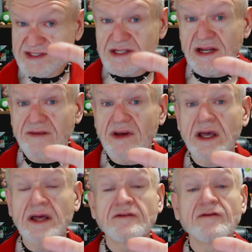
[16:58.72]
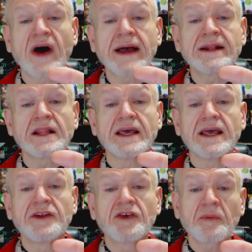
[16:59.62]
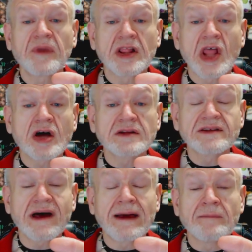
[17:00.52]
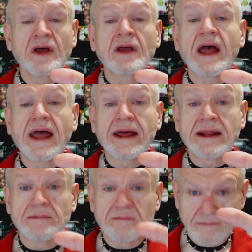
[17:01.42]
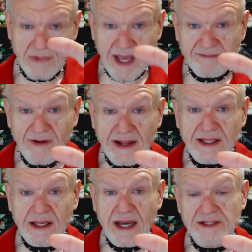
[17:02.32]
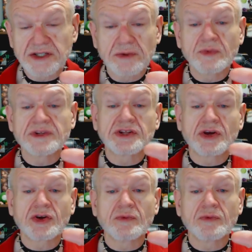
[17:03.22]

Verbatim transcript: son of a gun, finally. It took me a long time and I finally got you with